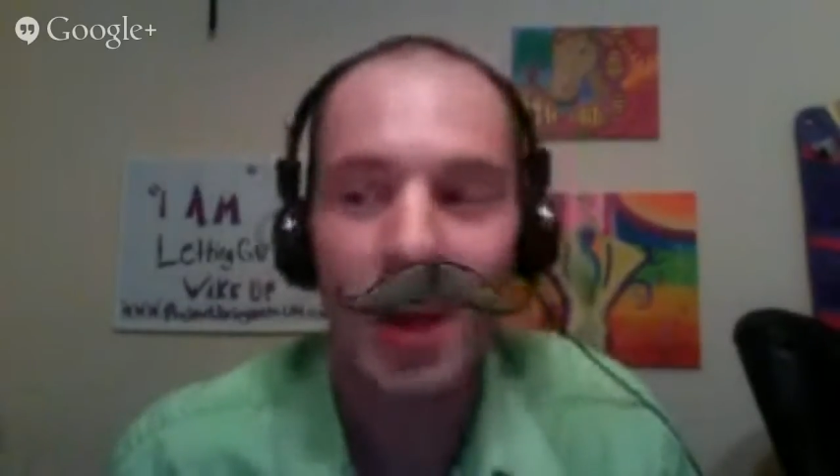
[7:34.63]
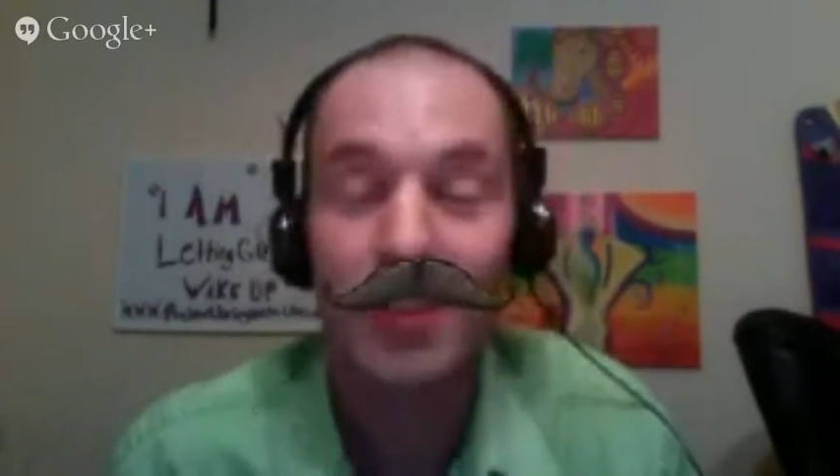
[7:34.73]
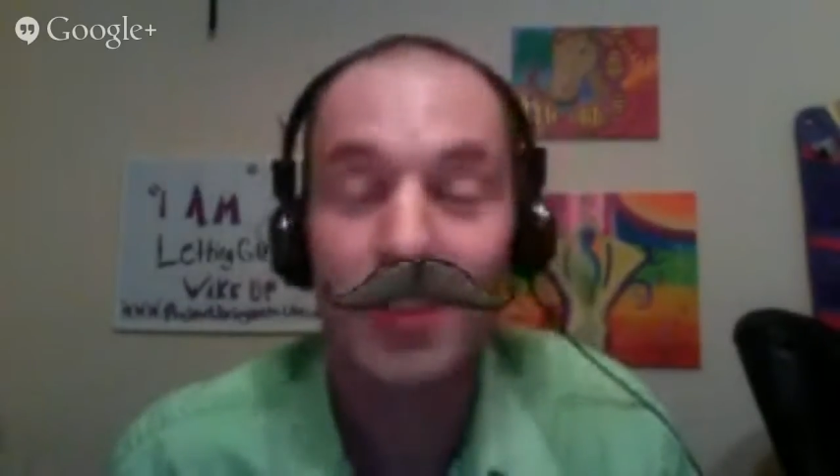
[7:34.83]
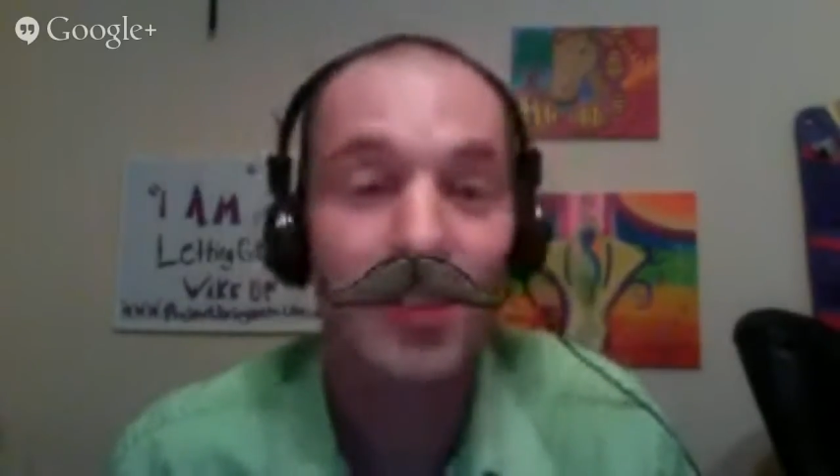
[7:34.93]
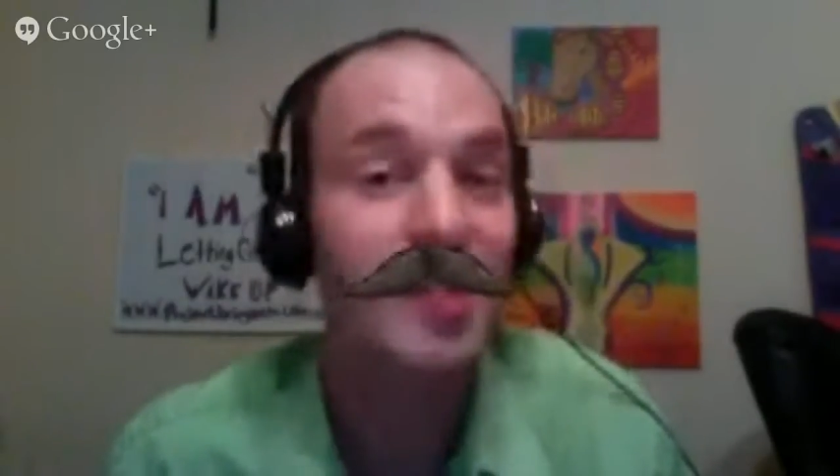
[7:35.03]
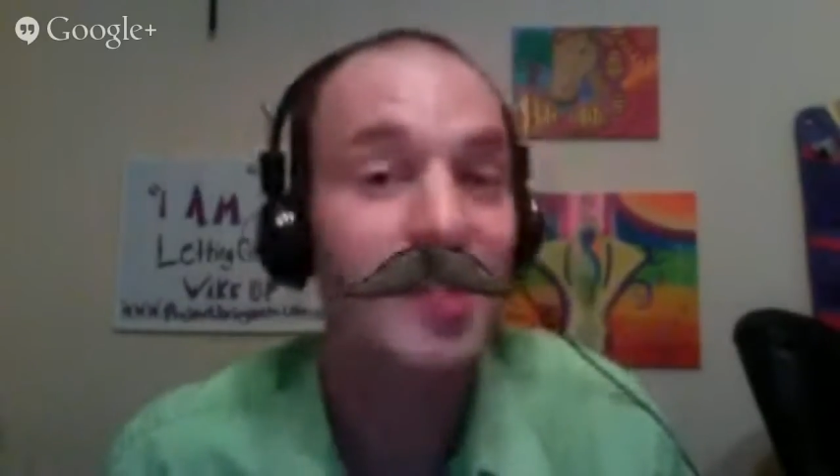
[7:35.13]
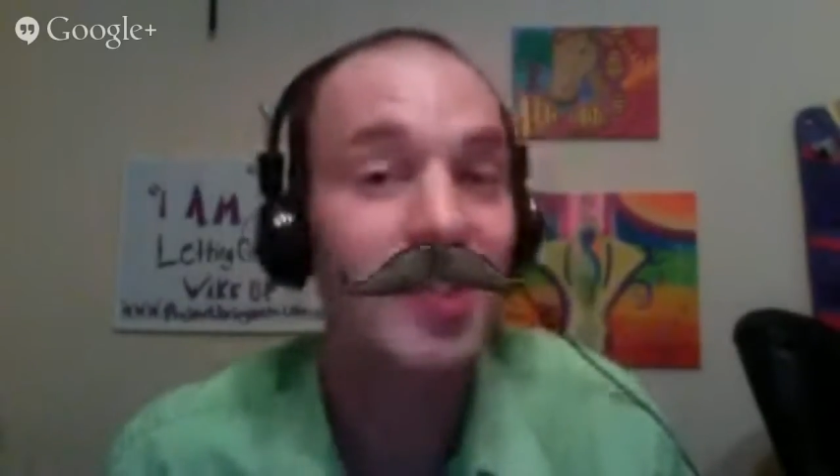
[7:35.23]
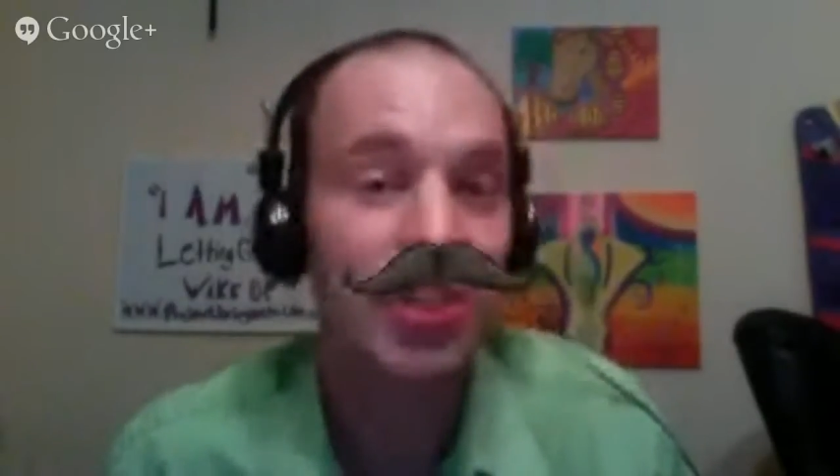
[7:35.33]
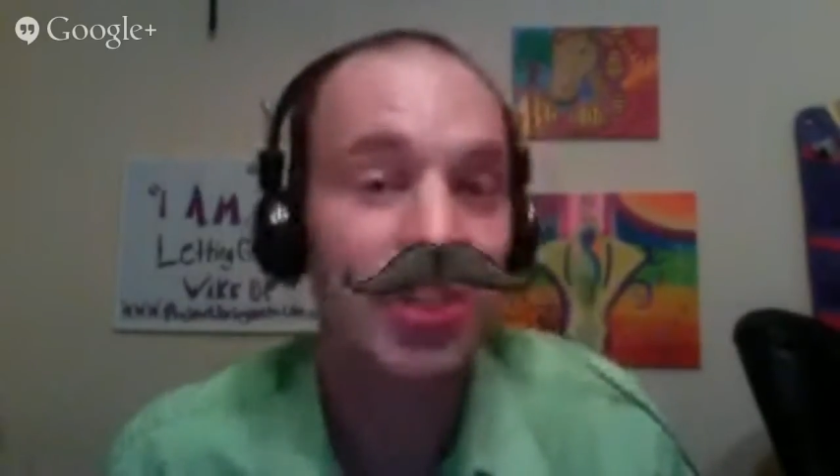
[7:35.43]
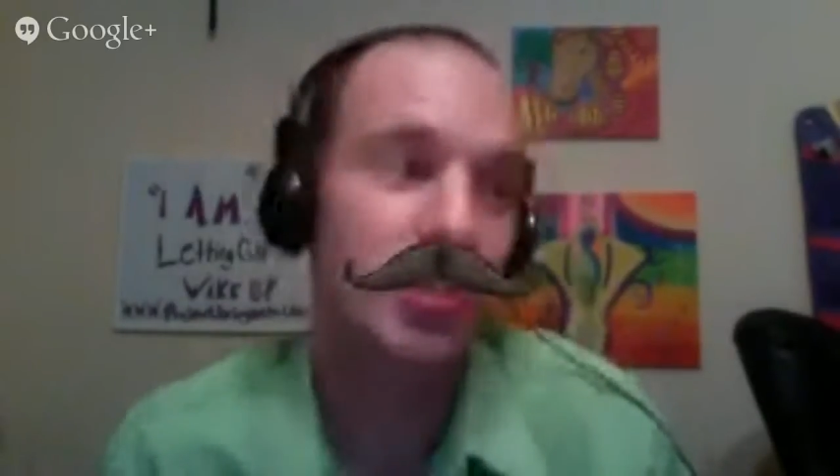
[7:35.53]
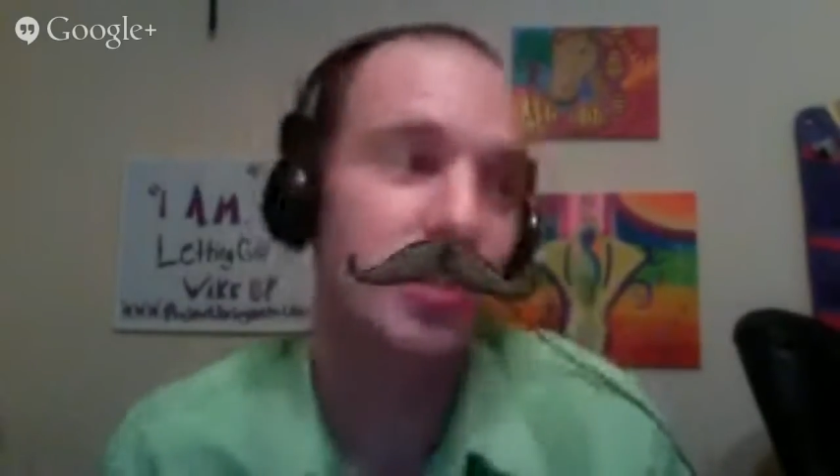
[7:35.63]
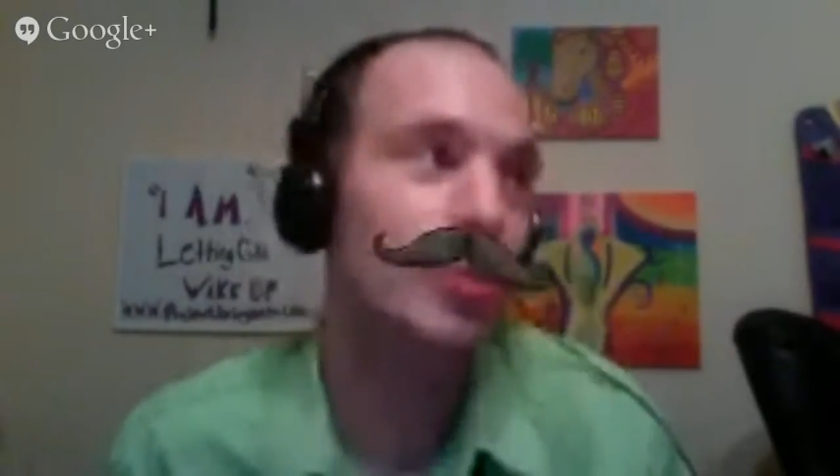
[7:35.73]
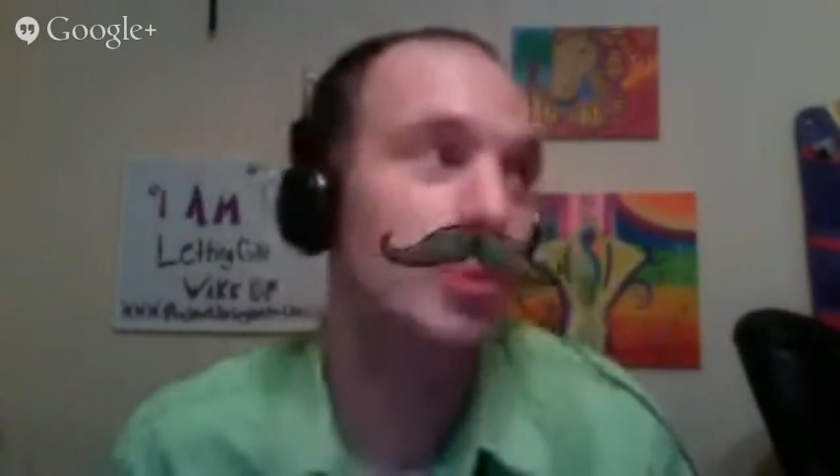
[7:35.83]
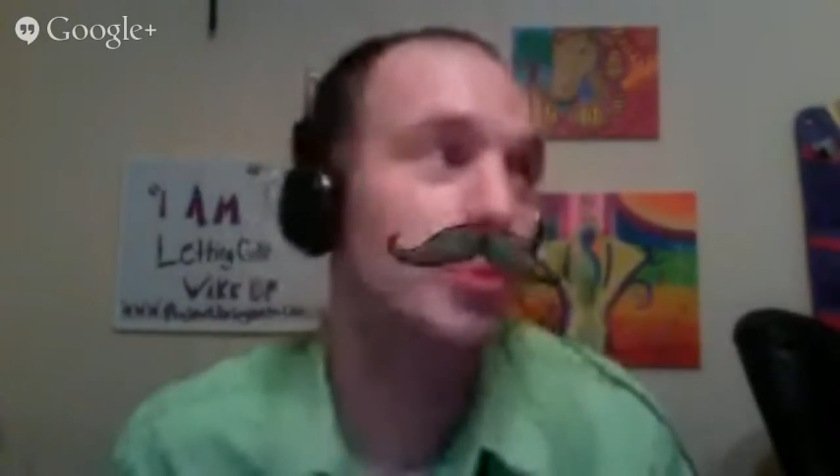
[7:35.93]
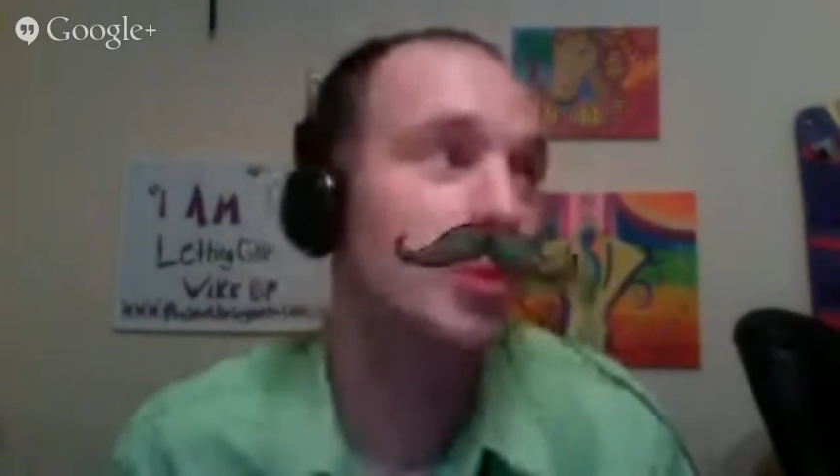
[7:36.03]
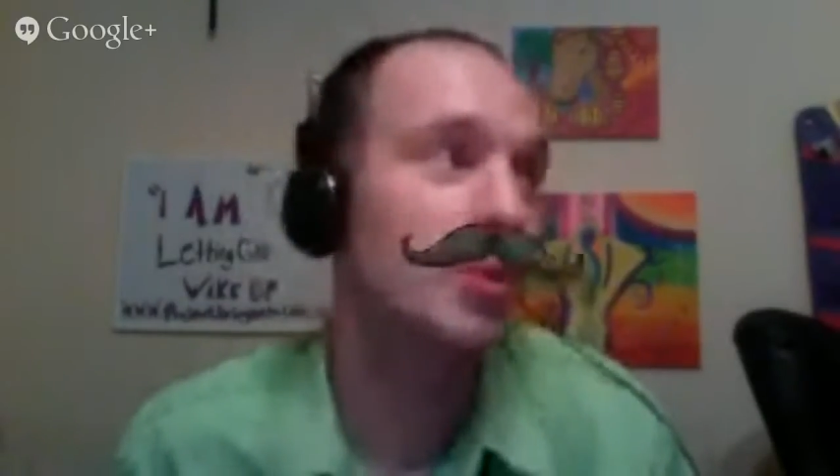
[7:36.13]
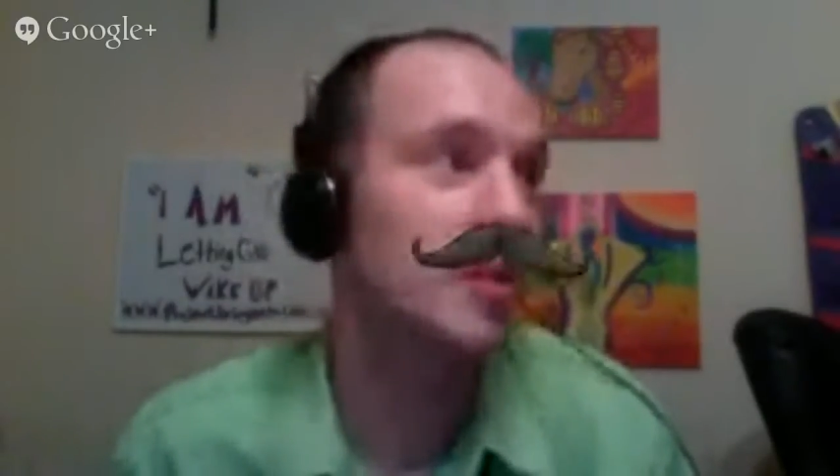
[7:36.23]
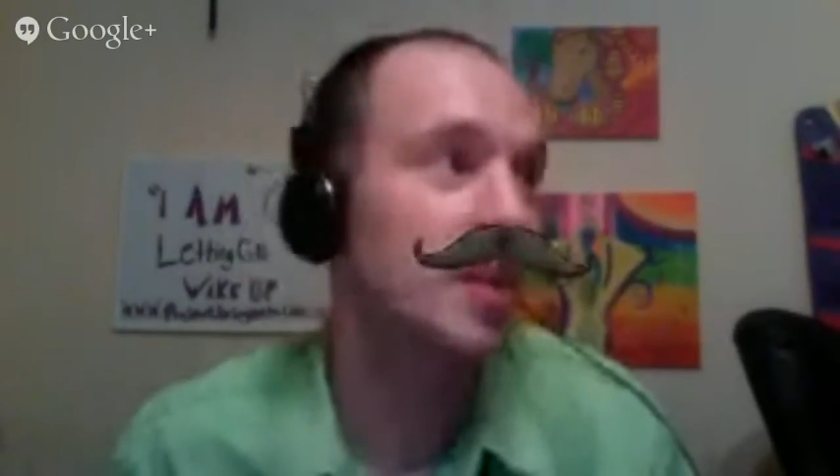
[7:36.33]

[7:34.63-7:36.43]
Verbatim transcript: and they're such good swimmers